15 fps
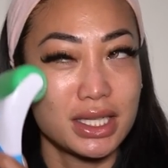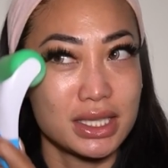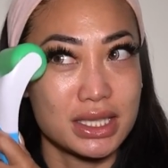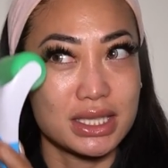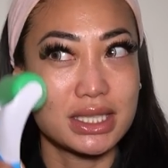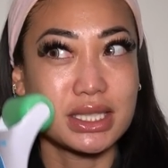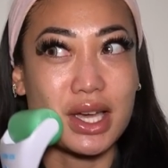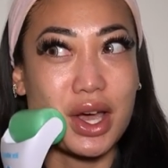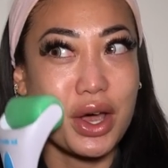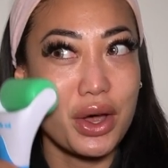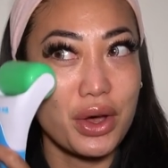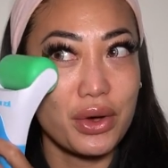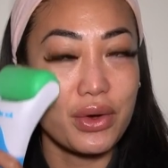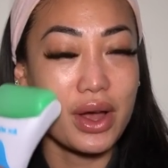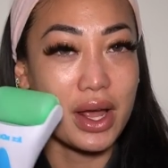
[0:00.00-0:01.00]

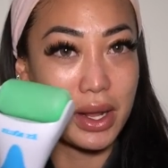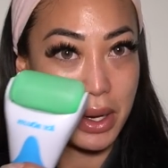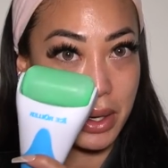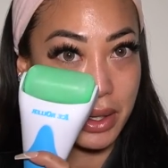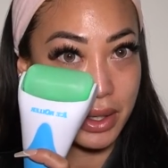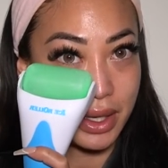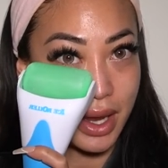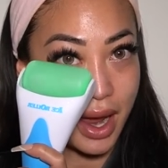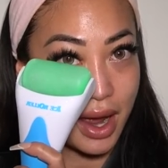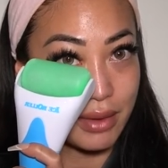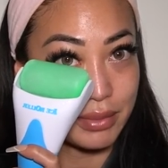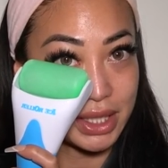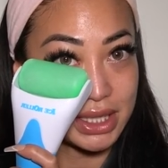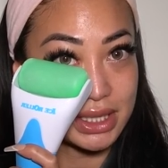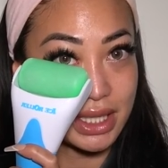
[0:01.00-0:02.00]
So yeah,
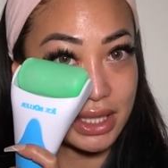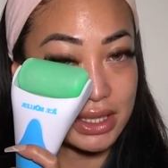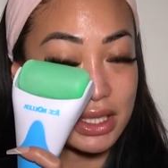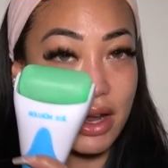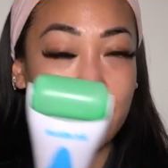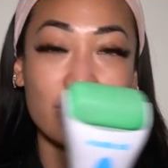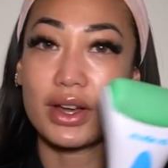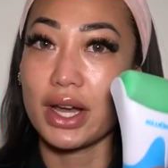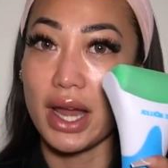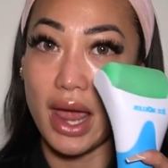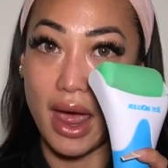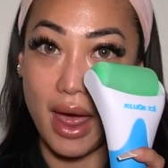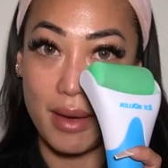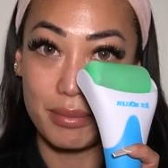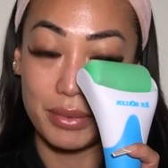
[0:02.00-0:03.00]
my skin's not very
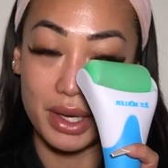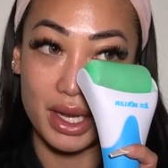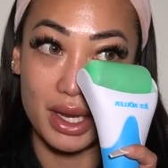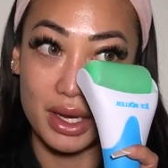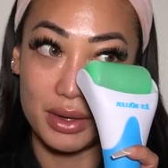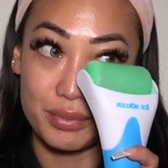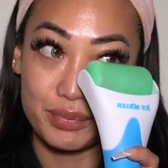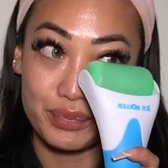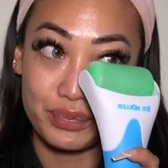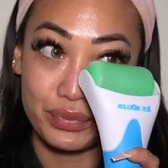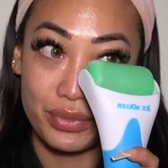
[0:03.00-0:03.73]
happy.